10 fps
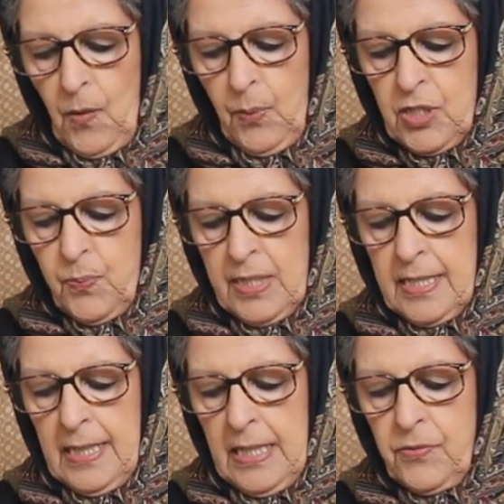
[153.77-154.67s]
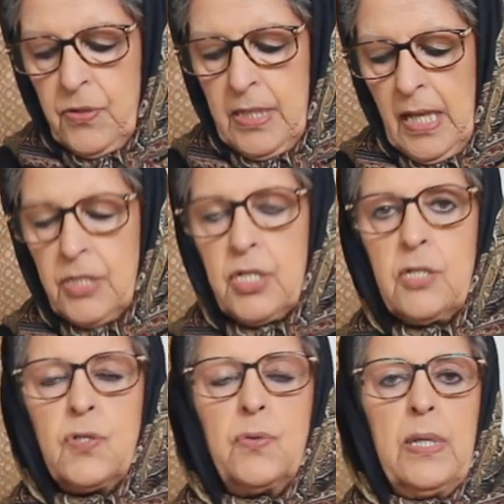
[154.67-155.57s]
which was an
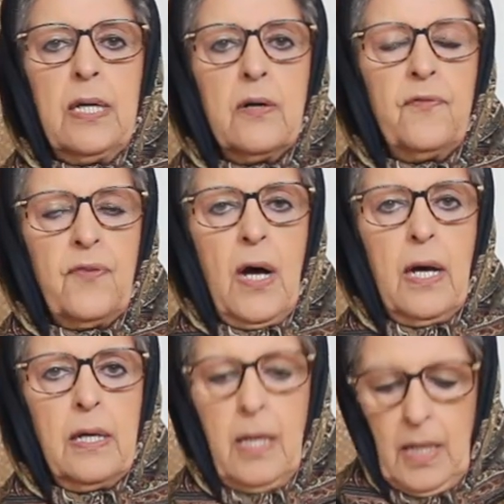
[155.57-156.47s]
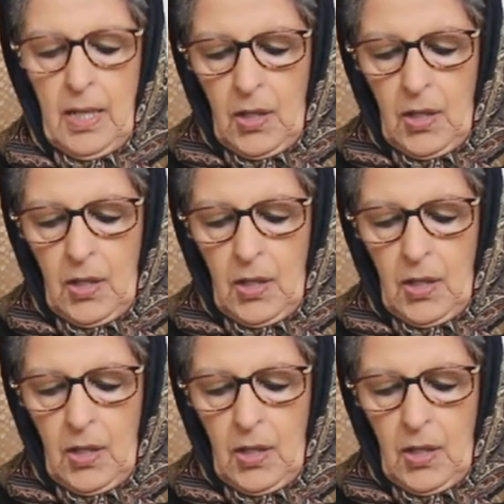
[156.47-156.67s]
introduction to Irfan